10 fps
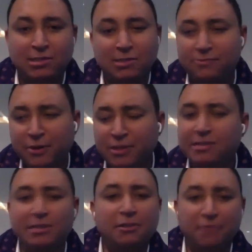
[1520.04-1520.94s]
Very
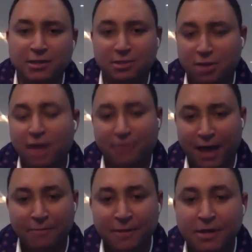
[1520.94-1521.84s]
silly things like
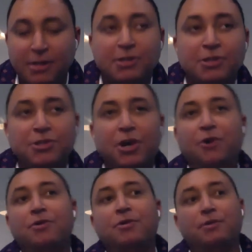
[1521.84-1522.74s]
that. So
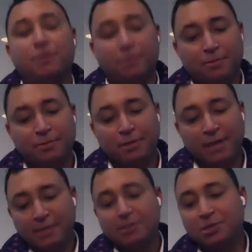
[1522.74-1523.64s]

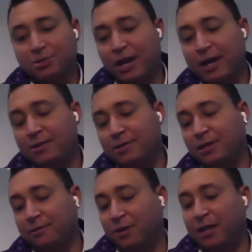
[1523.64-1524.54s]
yes, it's great
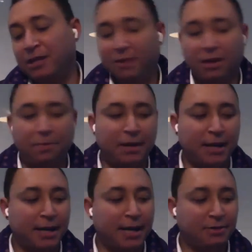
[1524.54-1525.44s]
if you're a developer
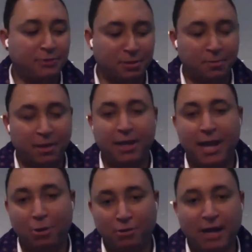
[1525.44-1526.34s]
and you've got the money
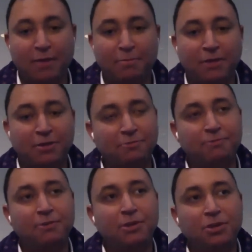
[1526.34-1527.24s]
and all that, but you've
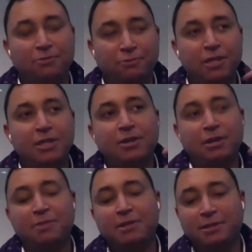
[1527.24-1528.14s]
you've really got
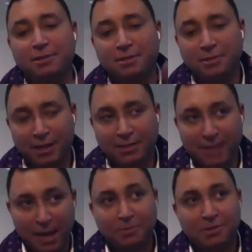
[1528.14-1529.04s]
to be
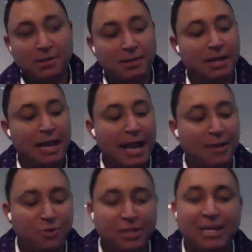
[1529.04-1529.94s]
adept
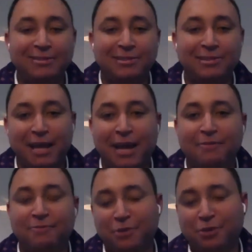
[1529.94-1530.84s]
and really
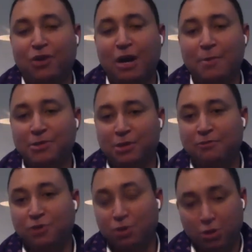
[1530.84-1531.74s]
understand the requirements
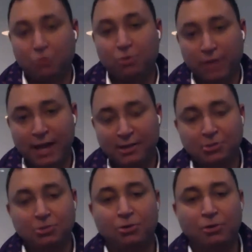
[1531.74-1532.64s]
of your local council,
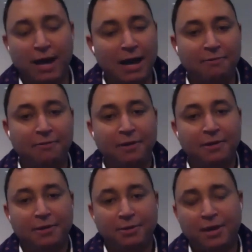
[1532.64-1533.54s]
or have
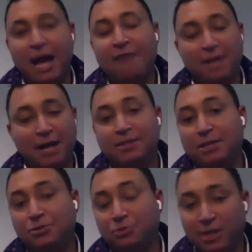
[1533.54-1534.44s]
you know have an
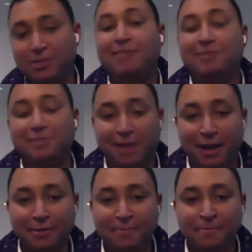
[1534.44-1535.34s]
architect who does
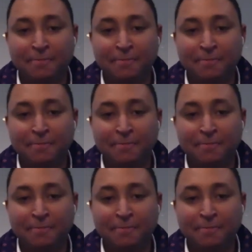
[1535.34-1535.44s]
understand.